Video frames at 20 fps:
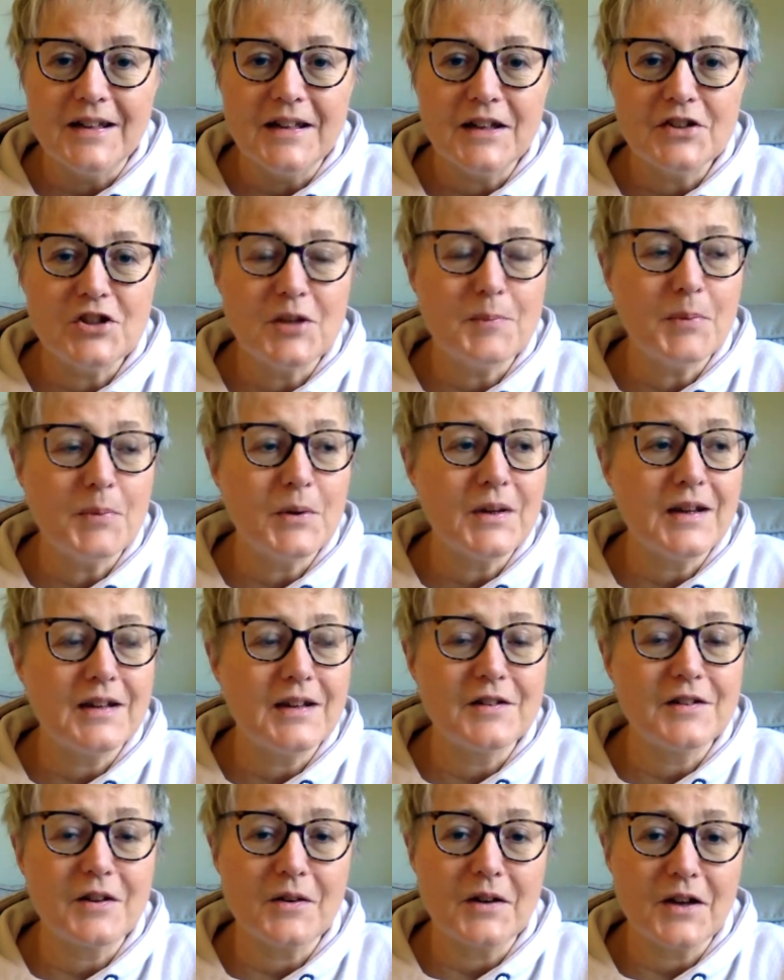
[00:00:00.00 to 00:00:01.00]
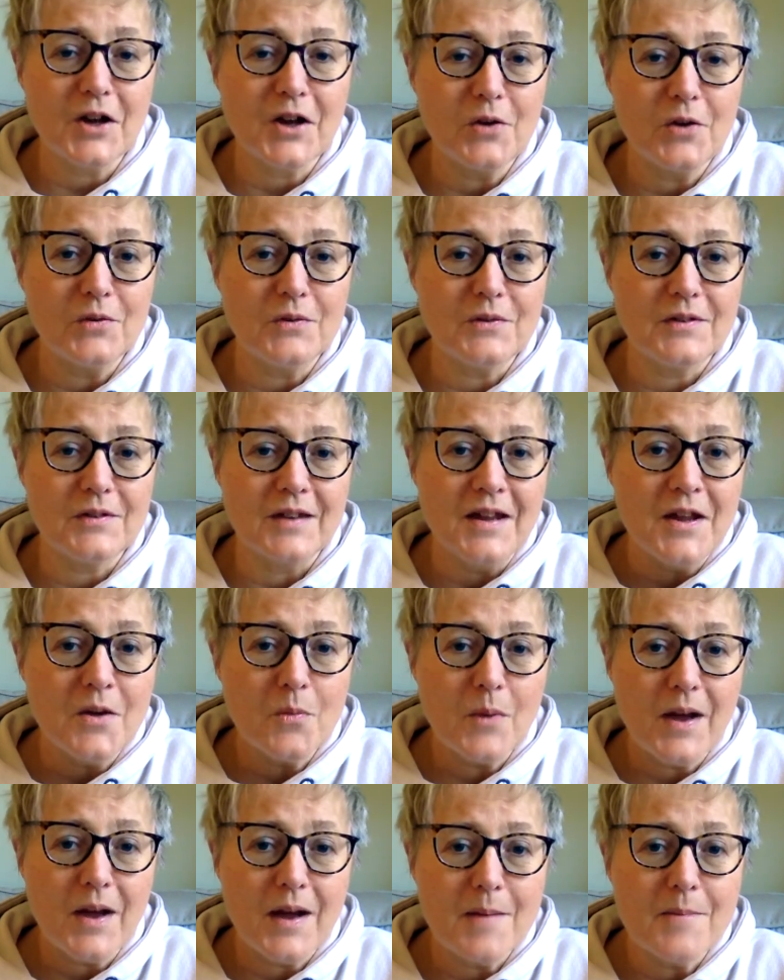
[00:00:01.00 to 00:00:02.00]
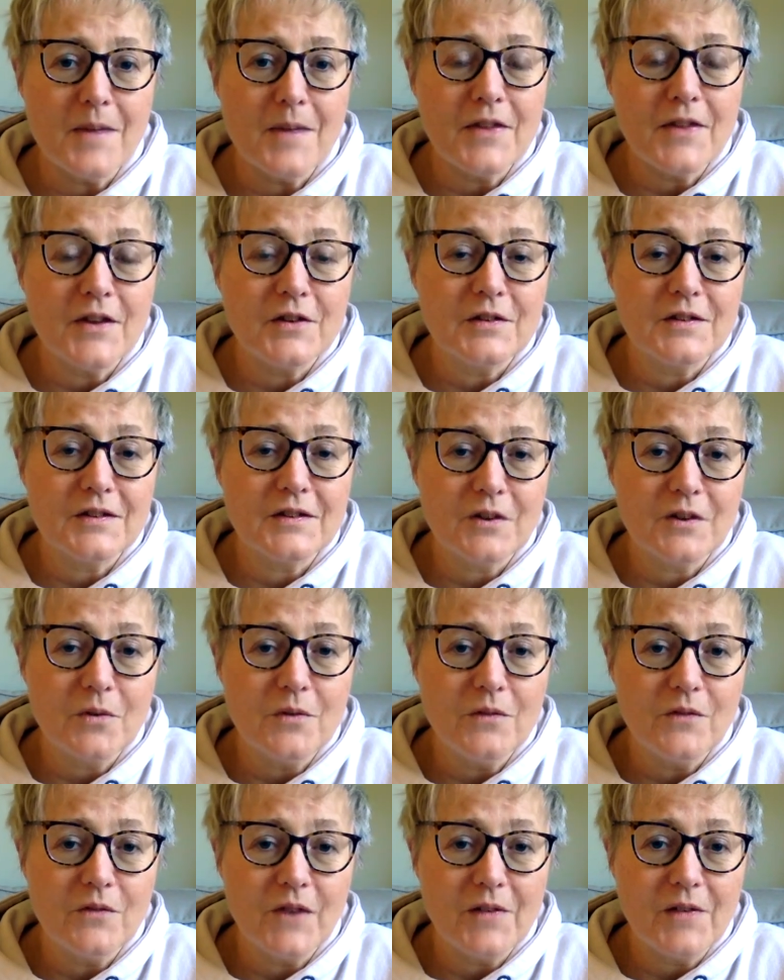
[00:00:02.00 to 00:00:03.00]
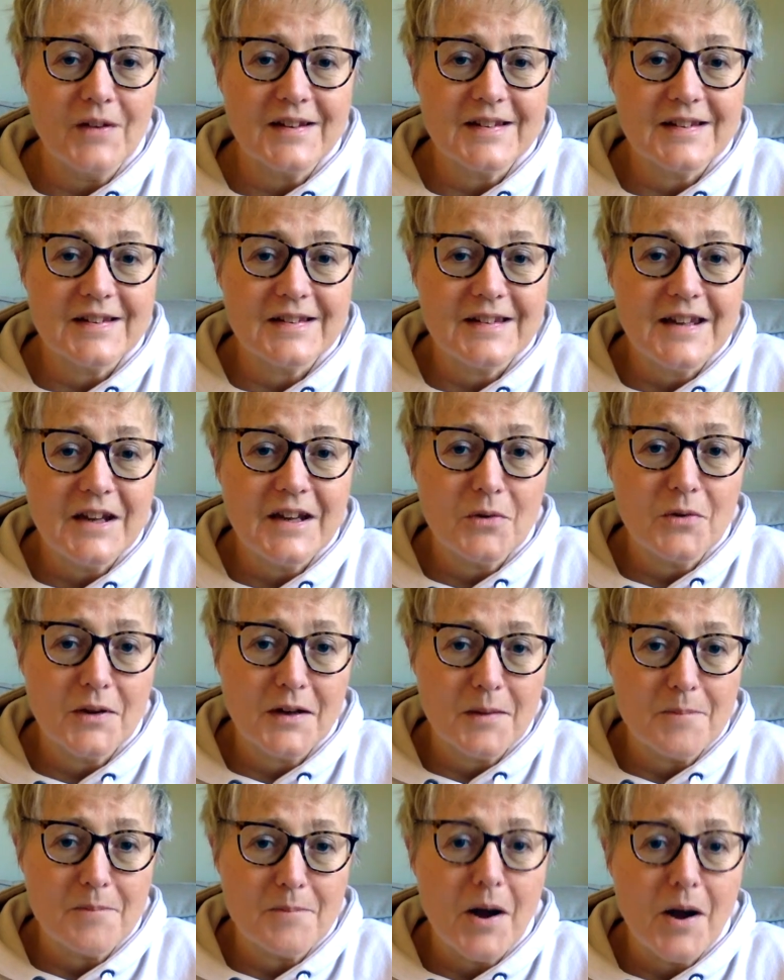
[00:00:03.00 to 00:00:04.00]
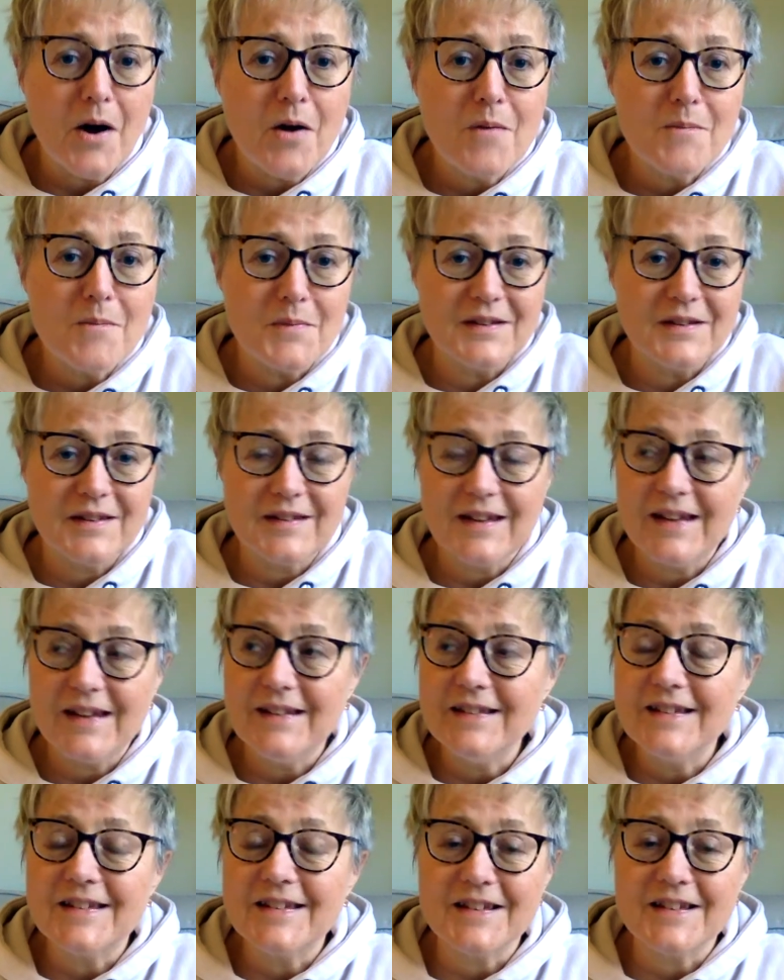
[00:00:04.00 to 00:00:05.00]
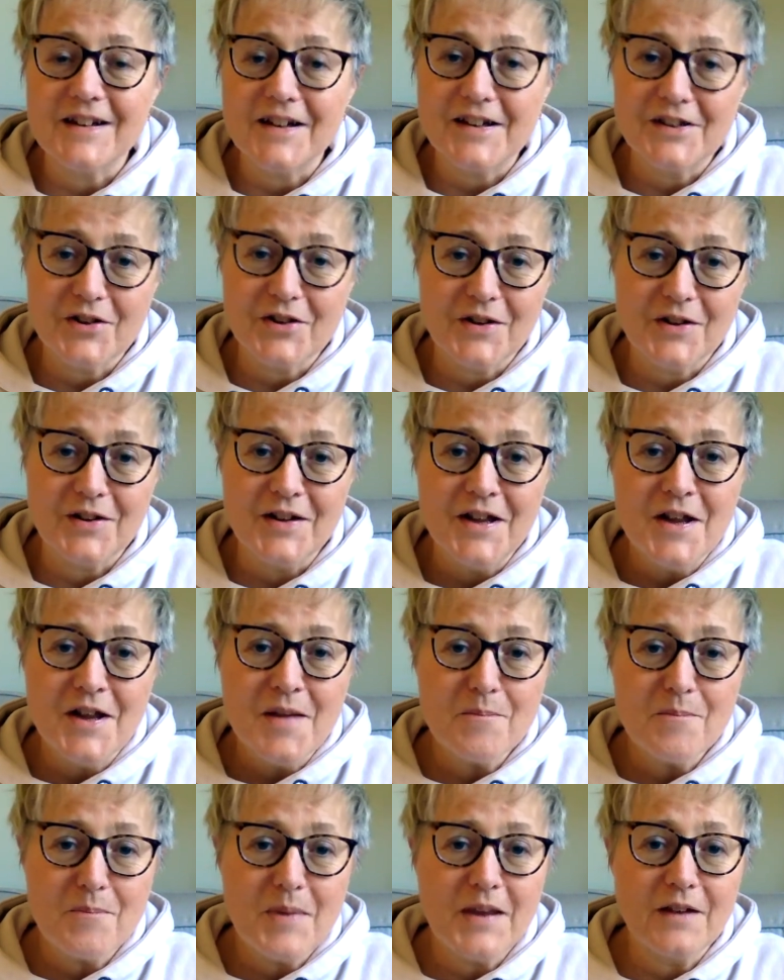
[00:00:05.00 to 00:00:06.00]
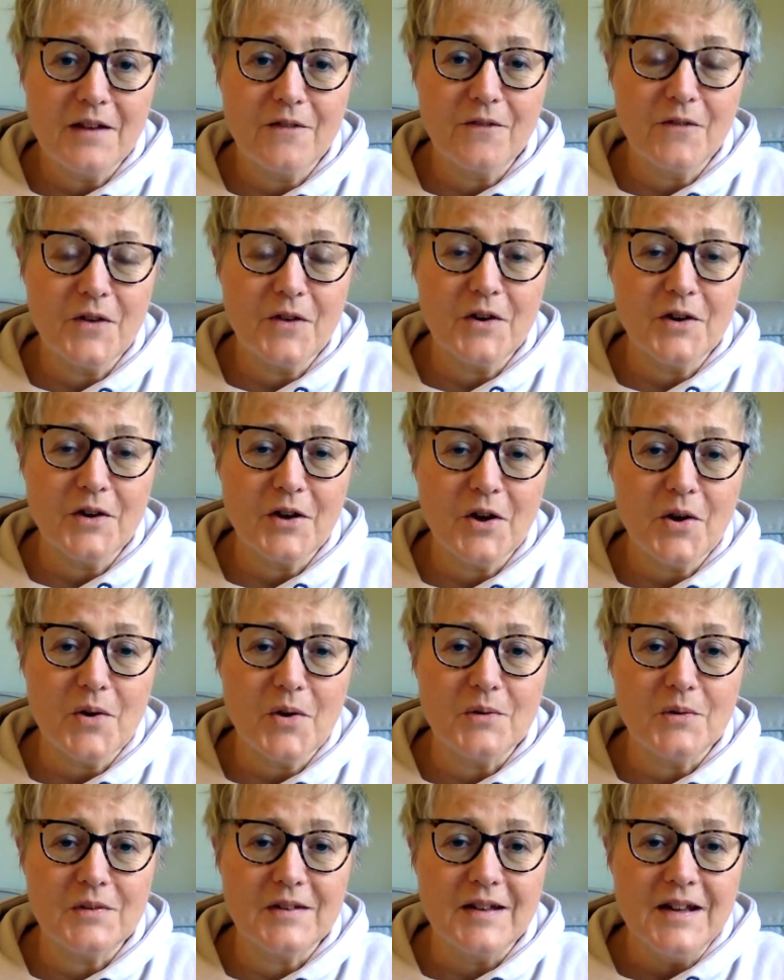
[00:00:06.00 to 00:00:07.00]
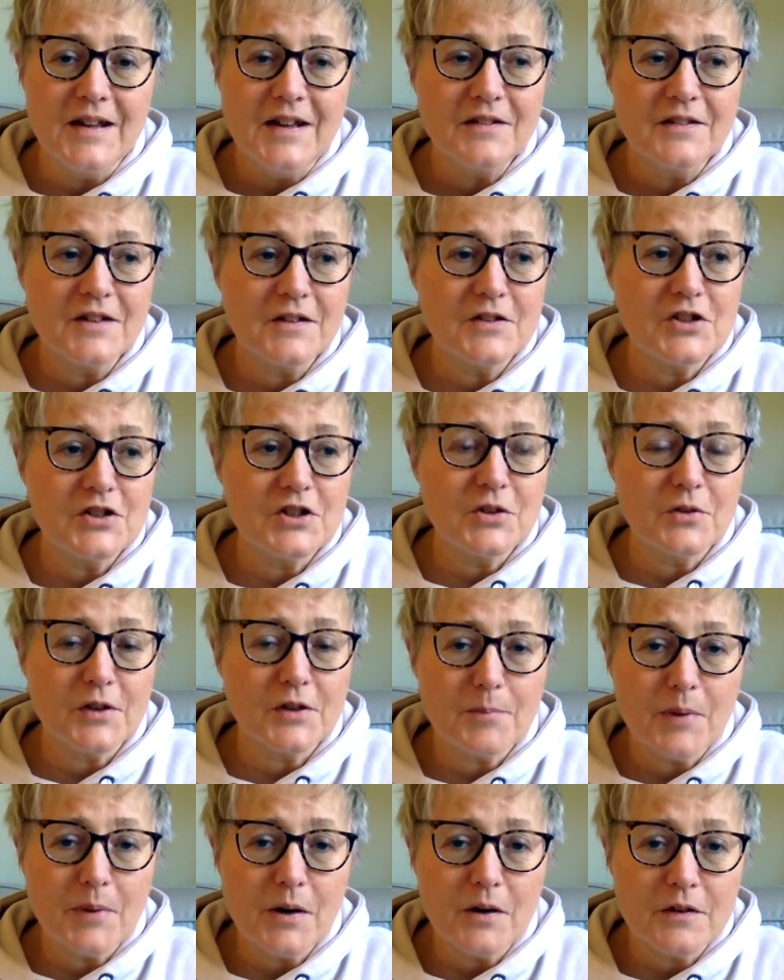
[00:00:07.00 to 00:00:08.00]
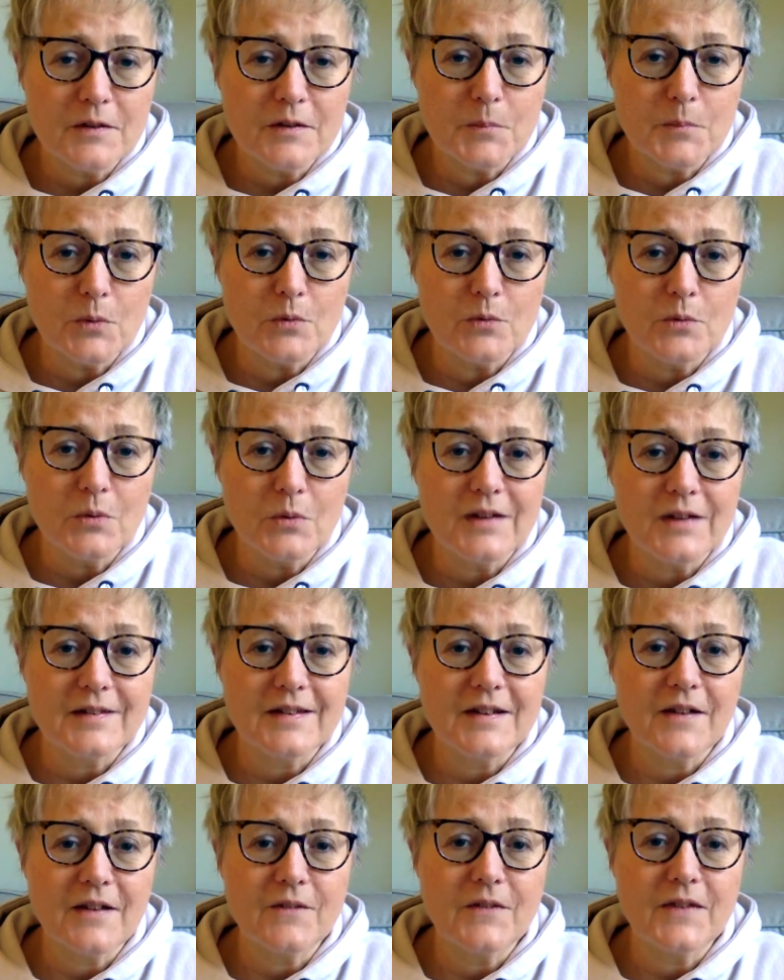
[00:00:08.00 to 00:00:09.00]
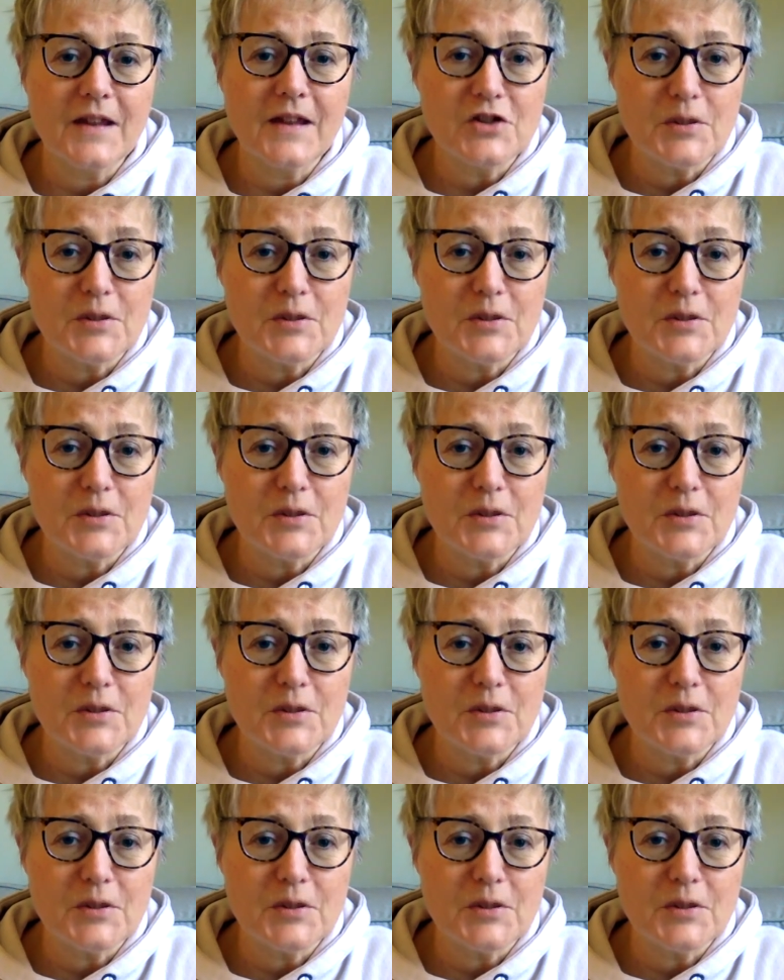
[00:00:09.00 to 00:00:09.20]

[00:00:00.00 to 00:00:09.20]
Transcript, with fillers: and she put it into her coat, where her mother had sewn various secret compartments inside her big fur coat so that she got her passport and all her stuff in there.